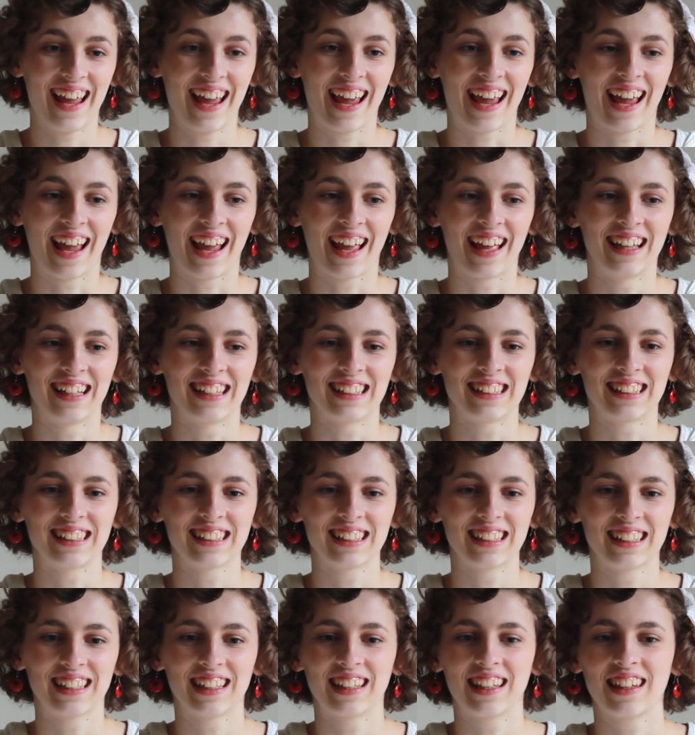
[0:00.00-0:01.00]
And
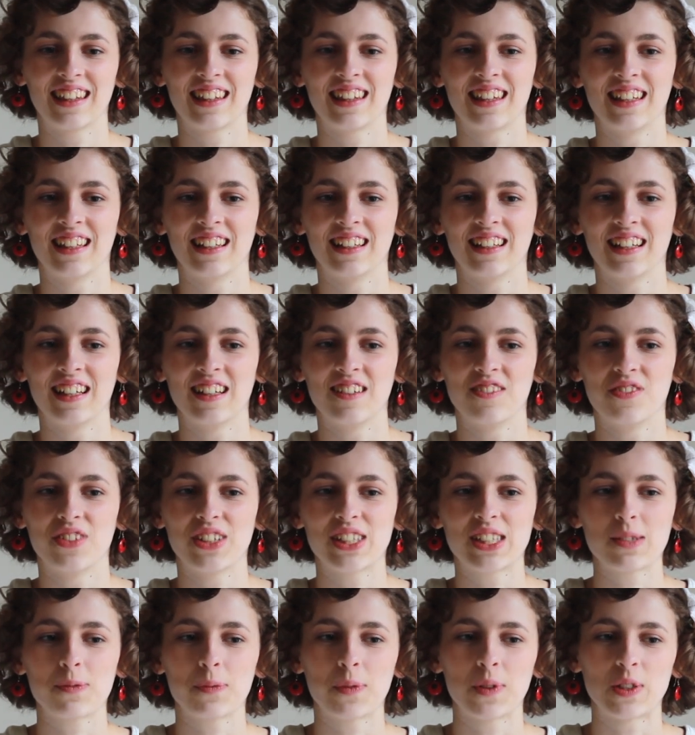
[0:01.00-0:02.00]
the
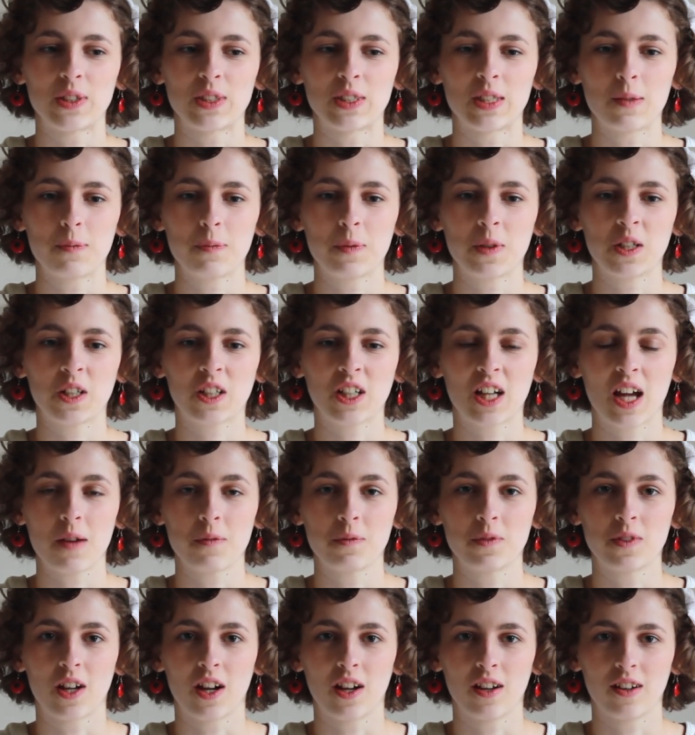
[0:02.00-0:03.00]
invisible zipper
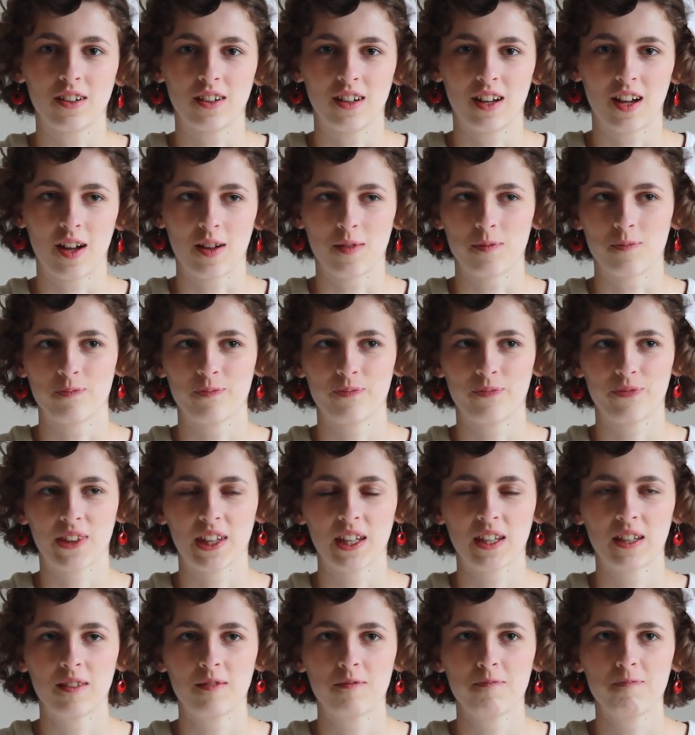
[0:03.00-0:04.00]
kept on um,
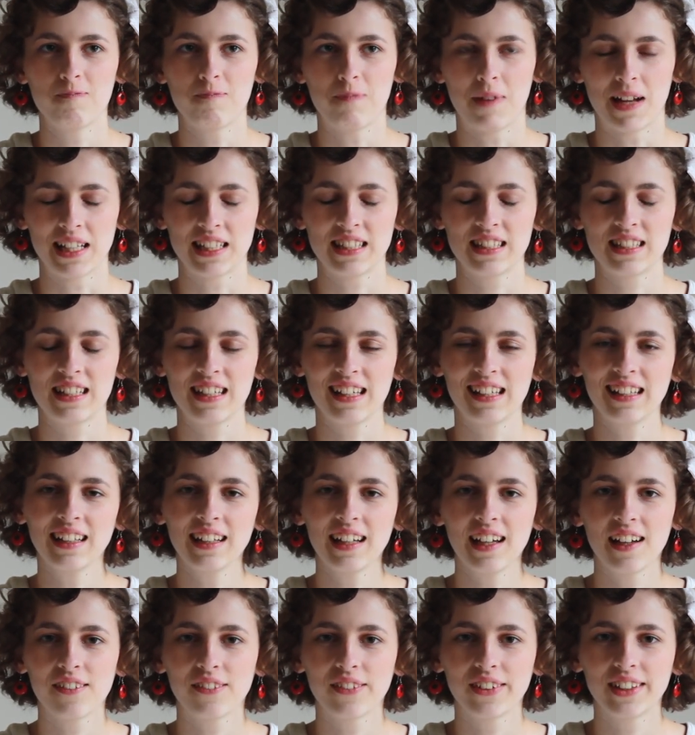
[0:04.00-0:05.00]
busting
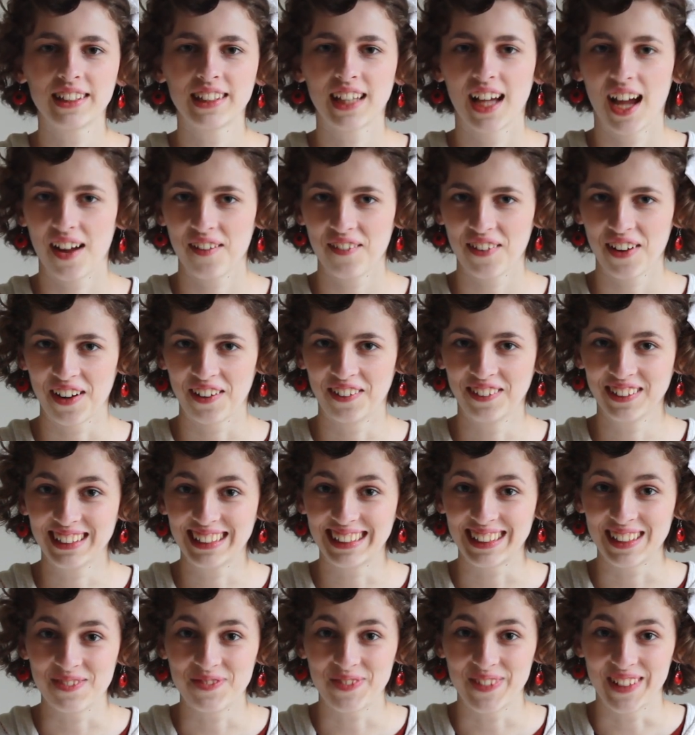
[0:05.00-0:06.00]
every time I would
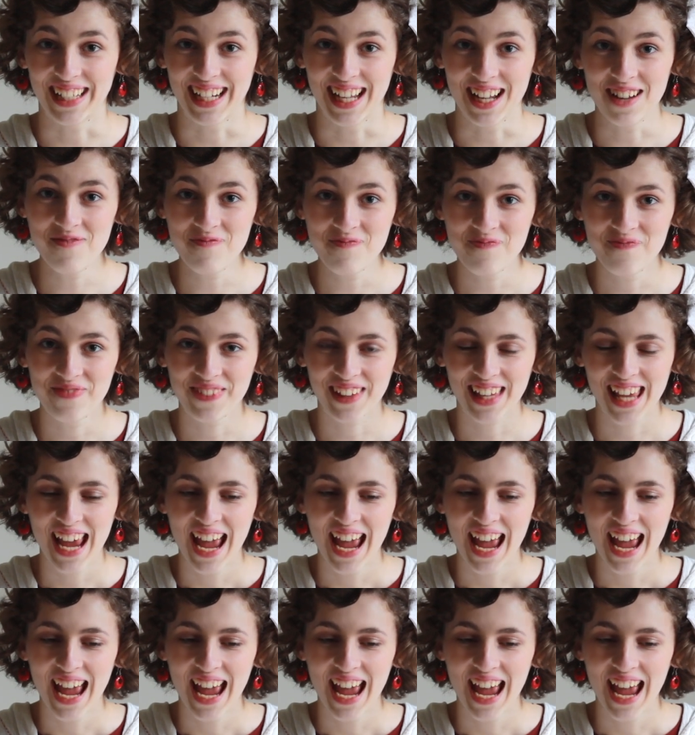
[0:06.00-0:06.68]
zip it up.